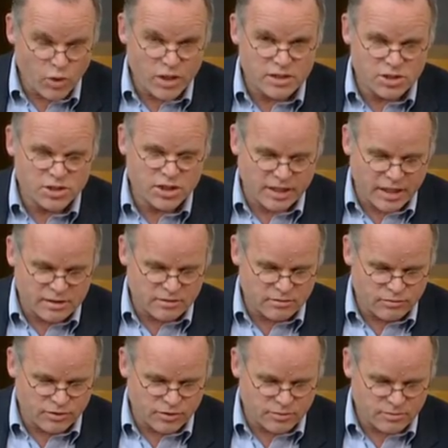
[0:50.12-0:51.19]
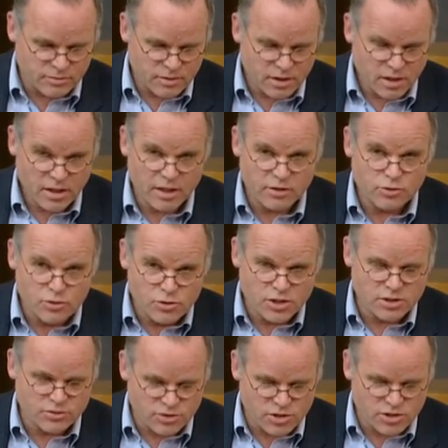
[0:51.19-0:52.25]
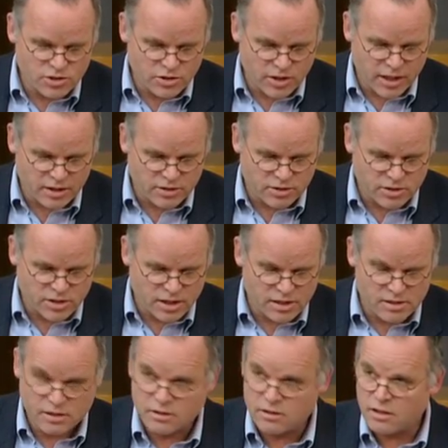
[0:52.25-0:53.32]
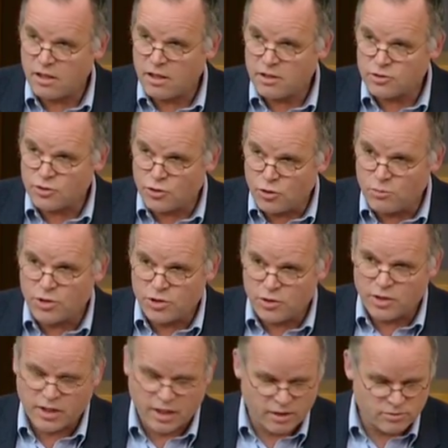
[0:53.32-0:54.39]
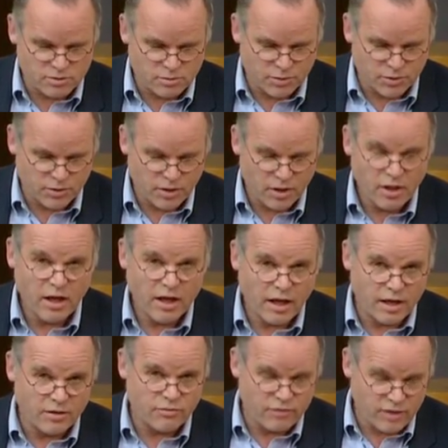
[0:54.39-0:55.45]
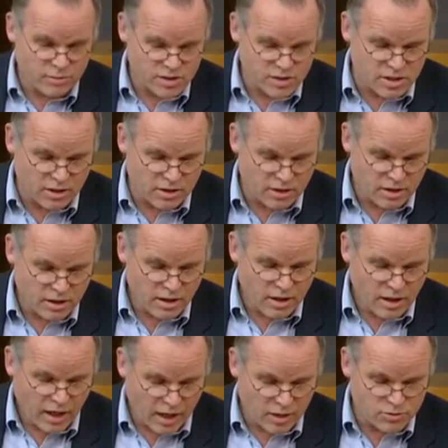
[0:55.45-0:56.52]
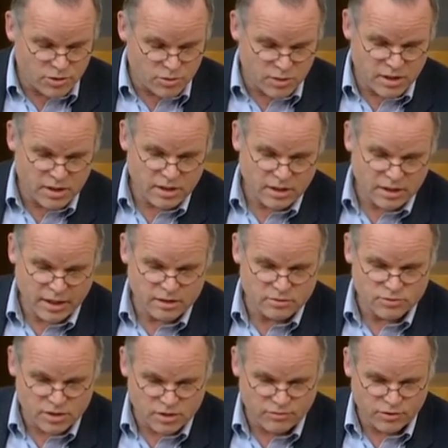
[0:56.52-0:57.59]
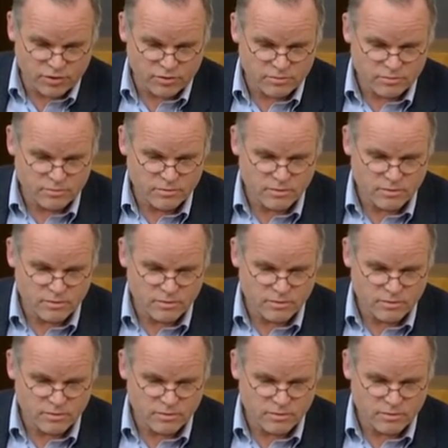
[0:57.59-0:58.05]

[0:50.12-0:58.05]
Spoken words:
Where did you get it from? In whose interest do you exercise it? To whom are you accountable? And famously, how do we get rid of you?